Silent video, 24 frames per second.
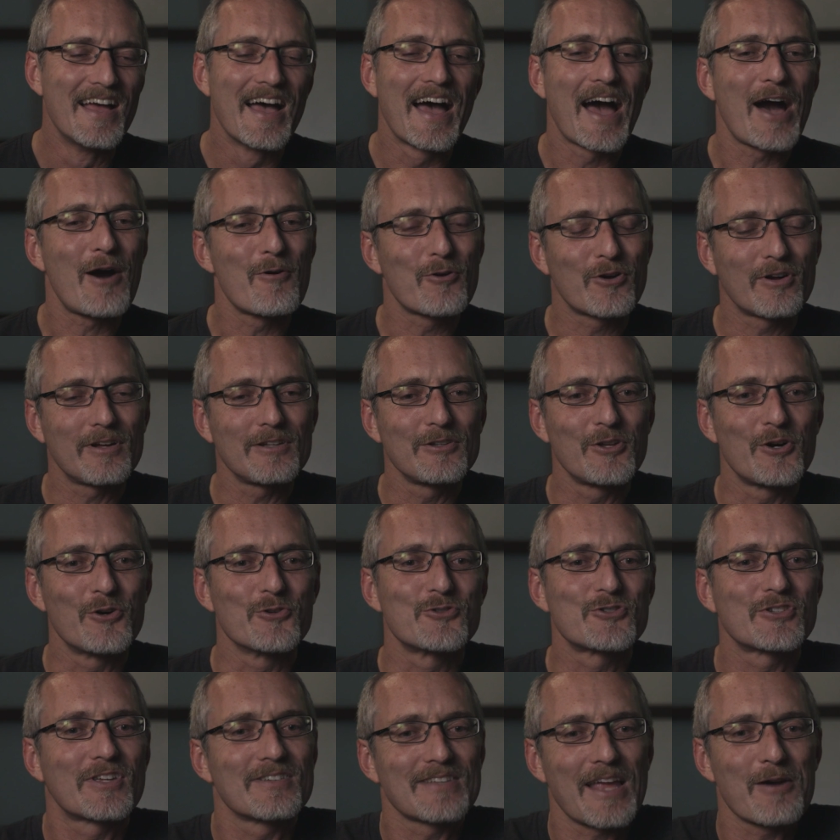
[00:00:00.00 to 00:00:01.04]
How
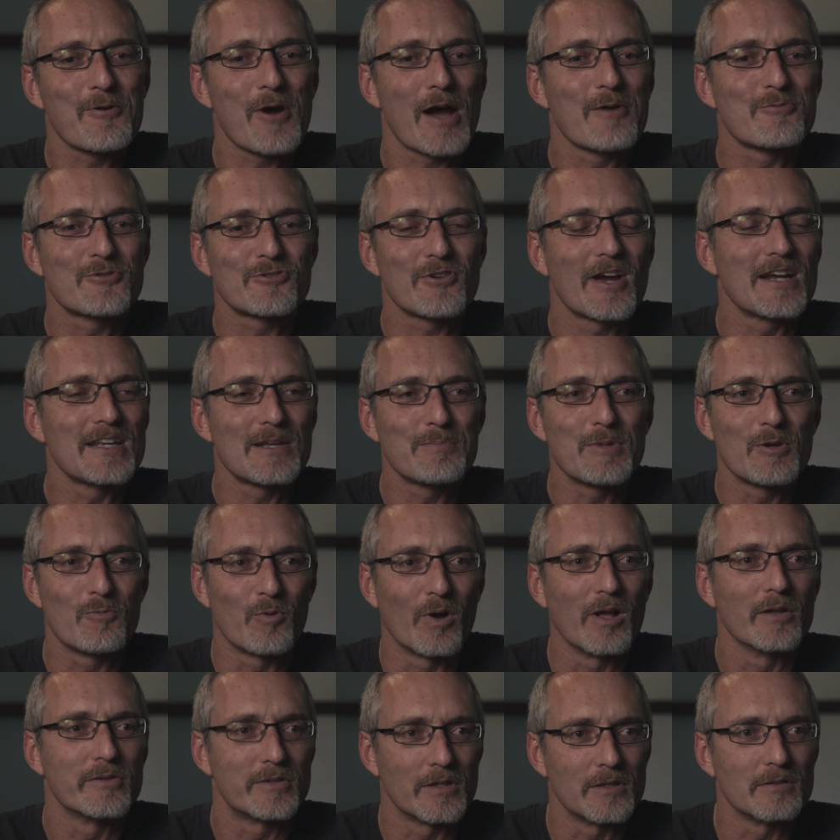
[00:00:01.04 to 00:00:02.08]
close? Because I was trying to be
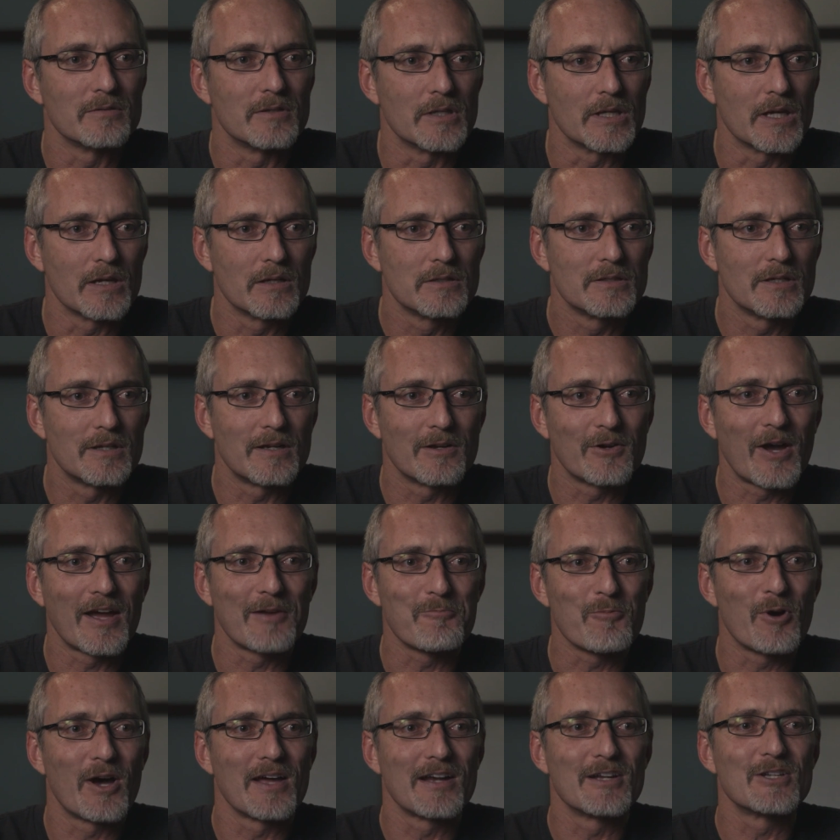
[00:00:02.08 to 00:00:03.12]
Walt Disney. I
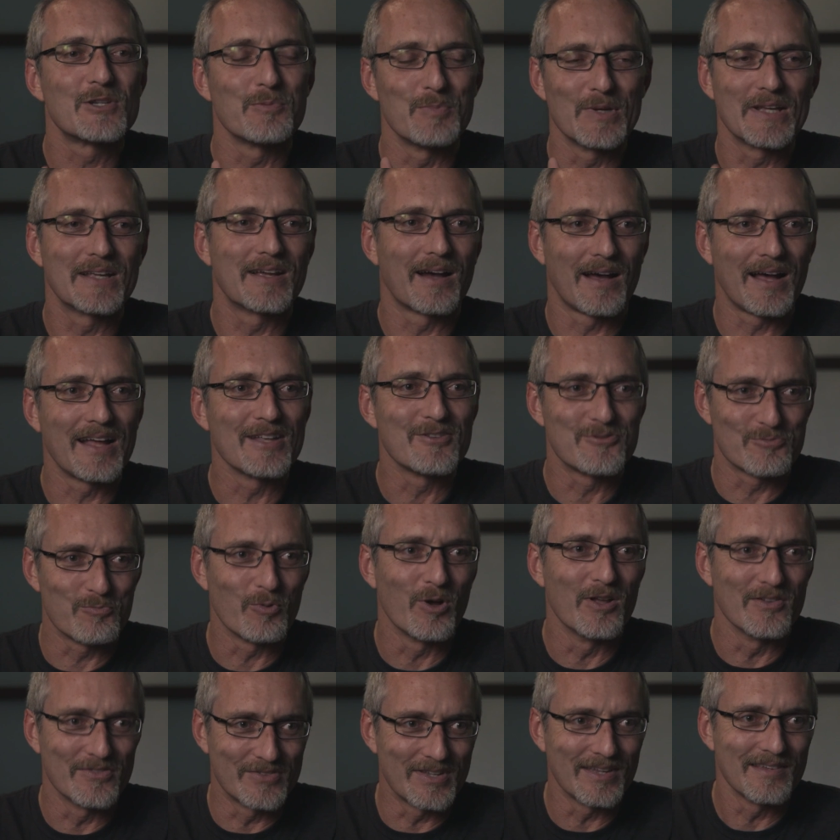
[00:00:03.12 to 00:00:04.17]
wanted to be God's
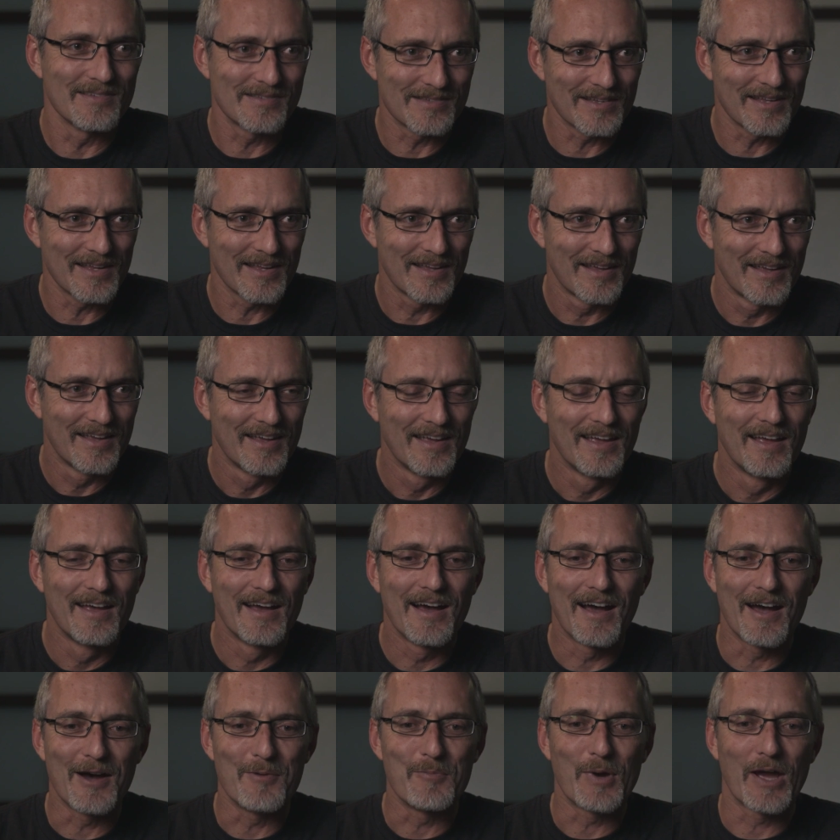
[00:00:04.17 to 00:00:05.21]
Walt Disney.
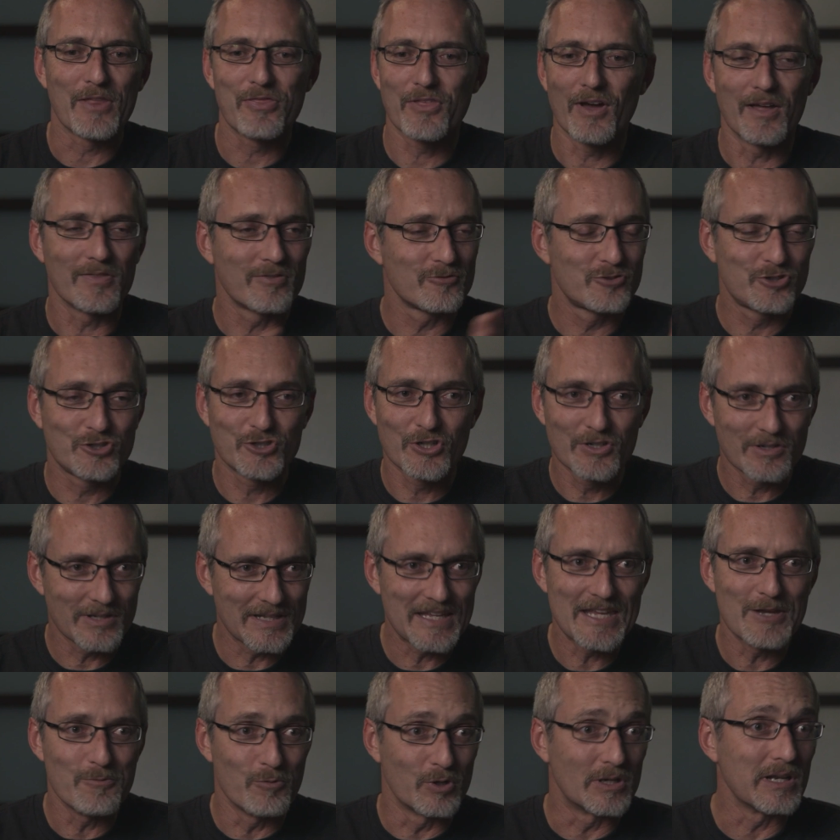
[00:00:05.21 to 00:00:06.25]
I thought surely
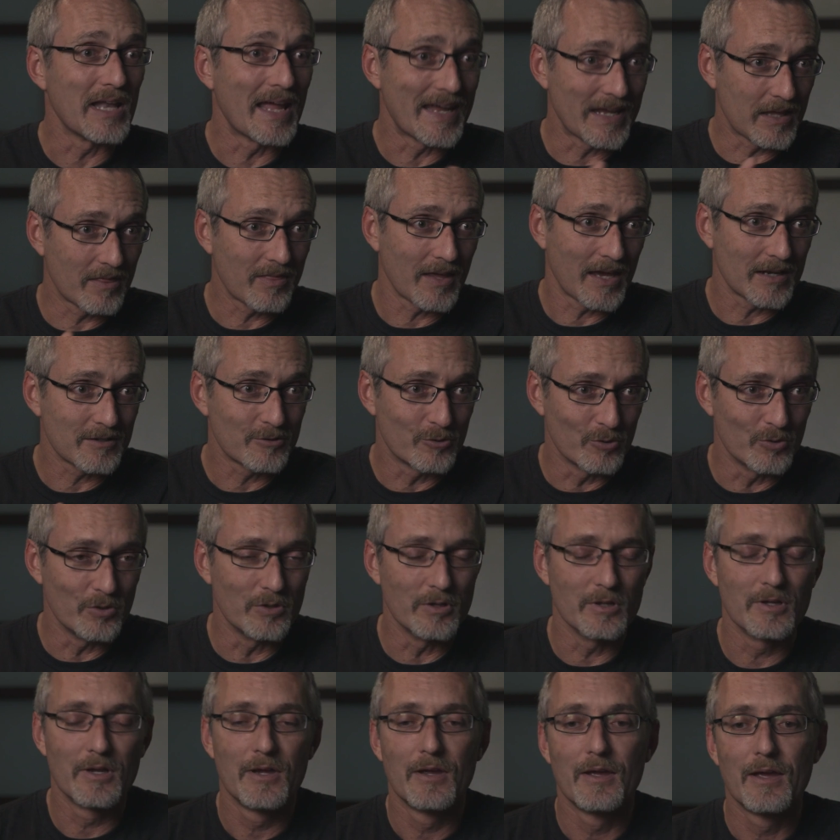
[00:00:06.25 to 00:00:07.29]
he would like that
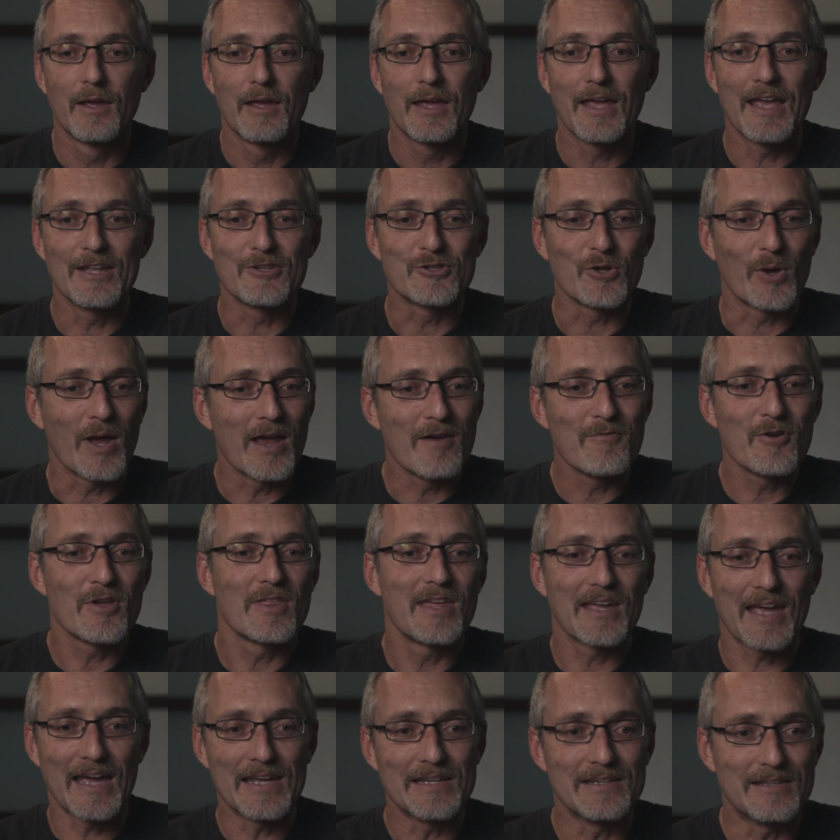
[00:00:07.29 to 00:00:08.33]
goal. And so
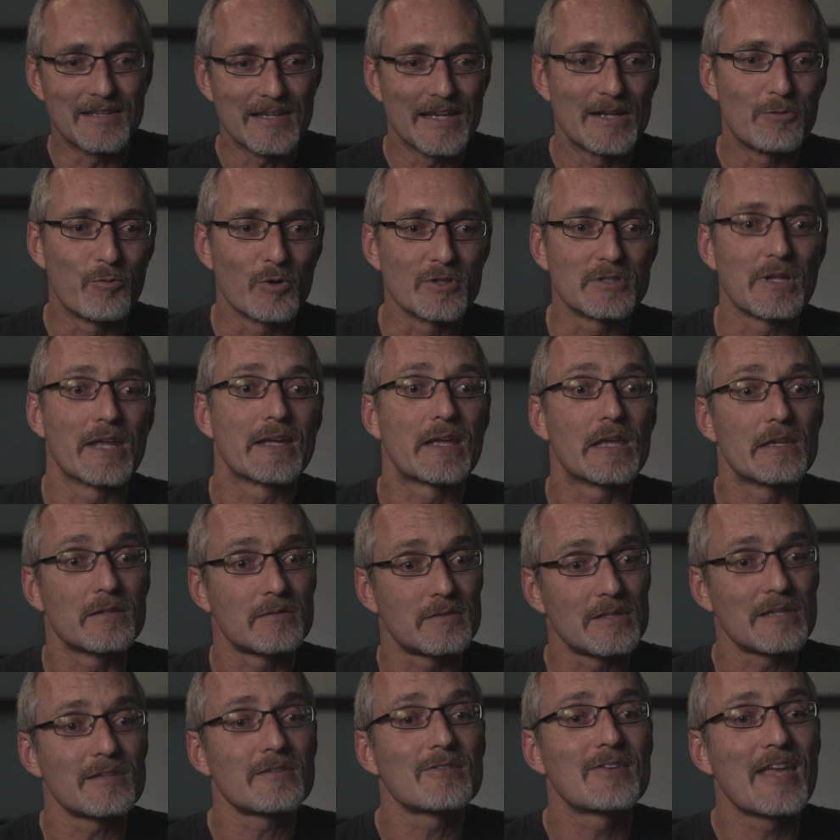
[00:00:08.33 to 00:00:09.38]
everything I did was like,
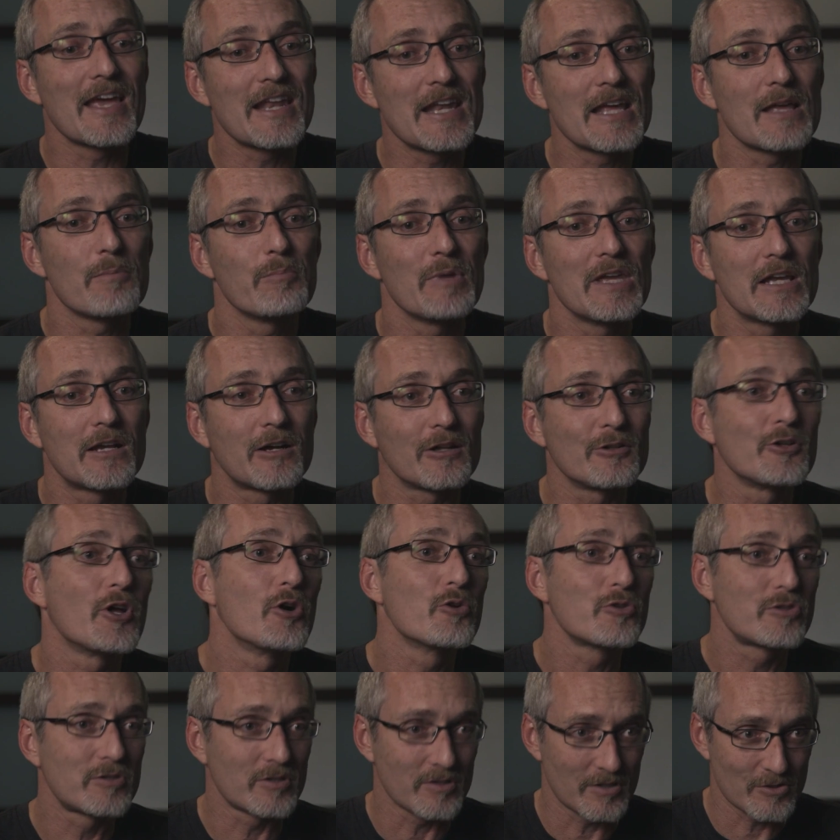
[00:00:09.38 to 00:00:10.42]
is this getting me
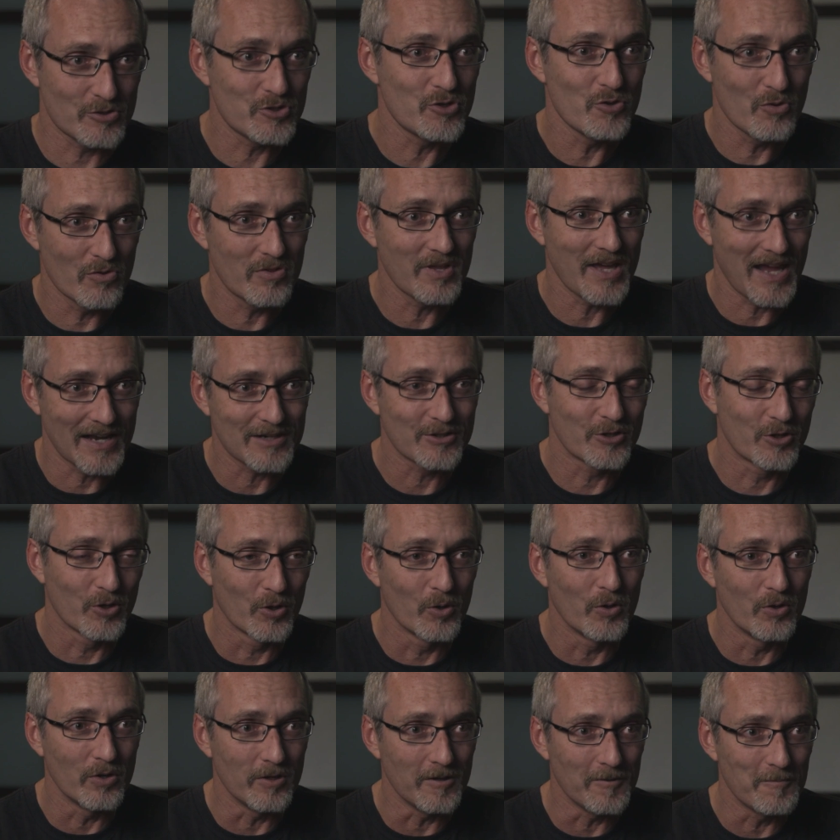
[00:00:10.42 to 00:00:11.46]
closer to that
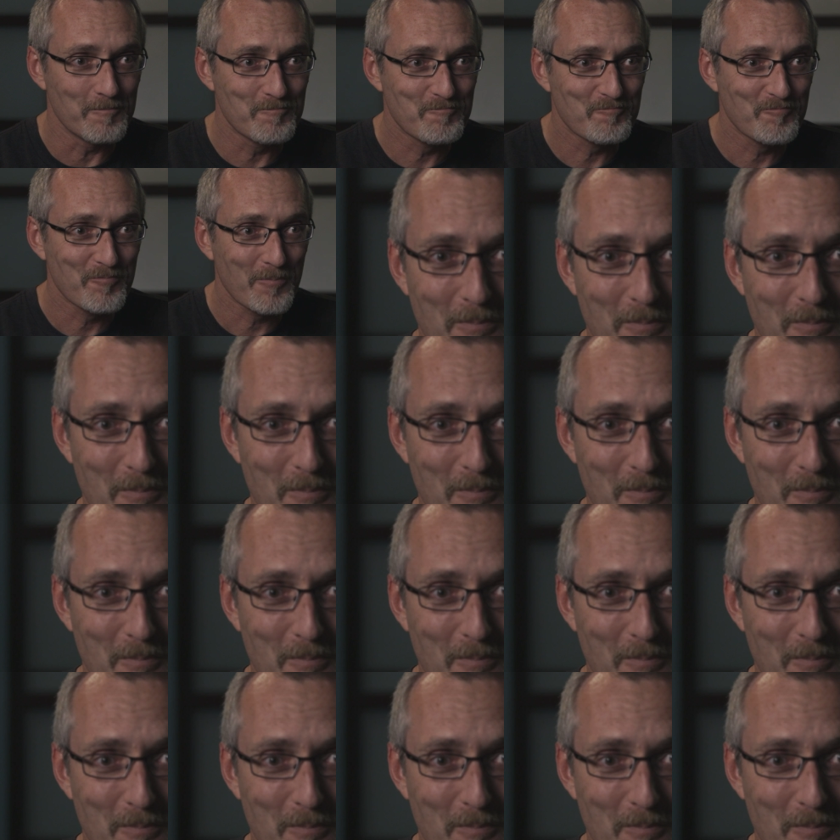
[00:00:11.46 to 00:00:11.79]
goal?